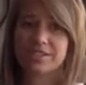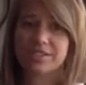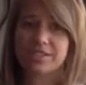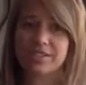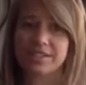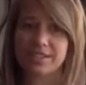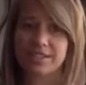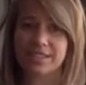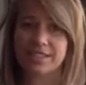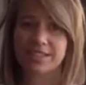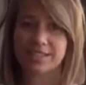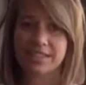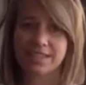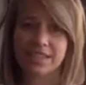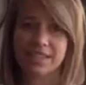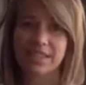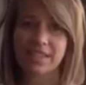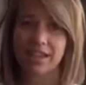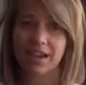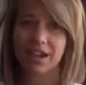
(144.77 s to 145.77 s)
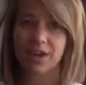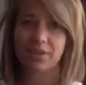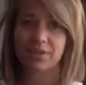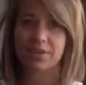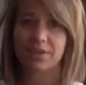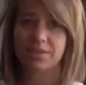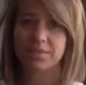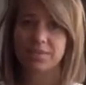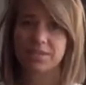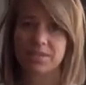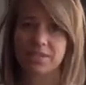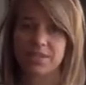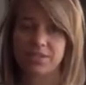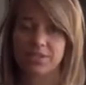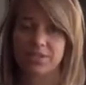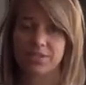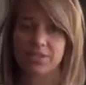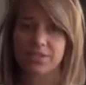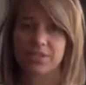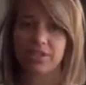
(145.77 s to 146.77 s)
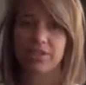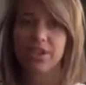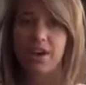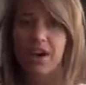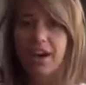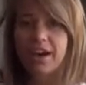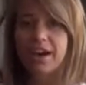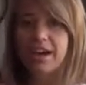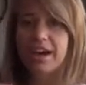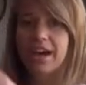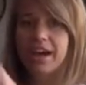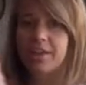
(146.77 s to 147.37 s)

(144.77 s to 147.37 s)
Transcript: sit there with them still clawed.